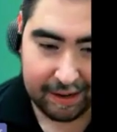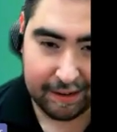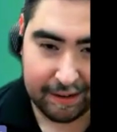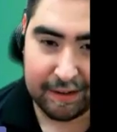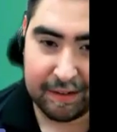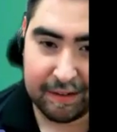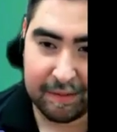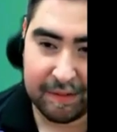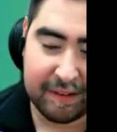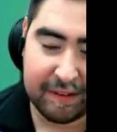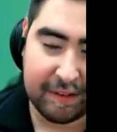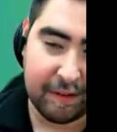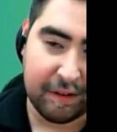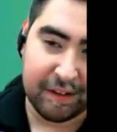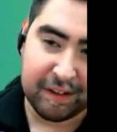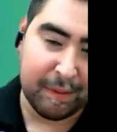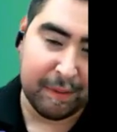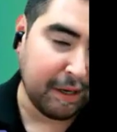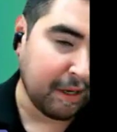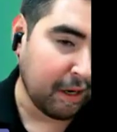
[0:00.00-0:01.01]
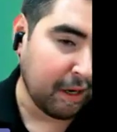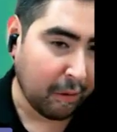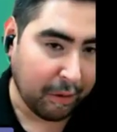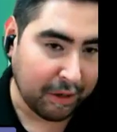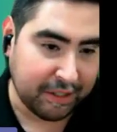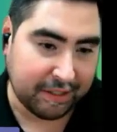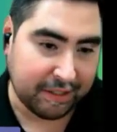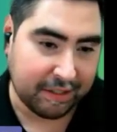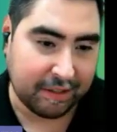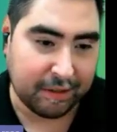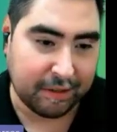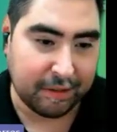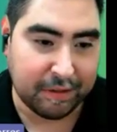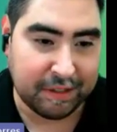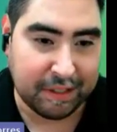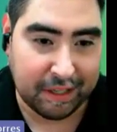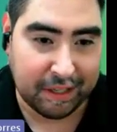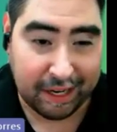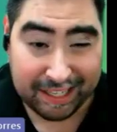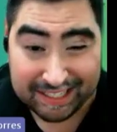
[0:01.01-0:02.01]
and students might not watch the news.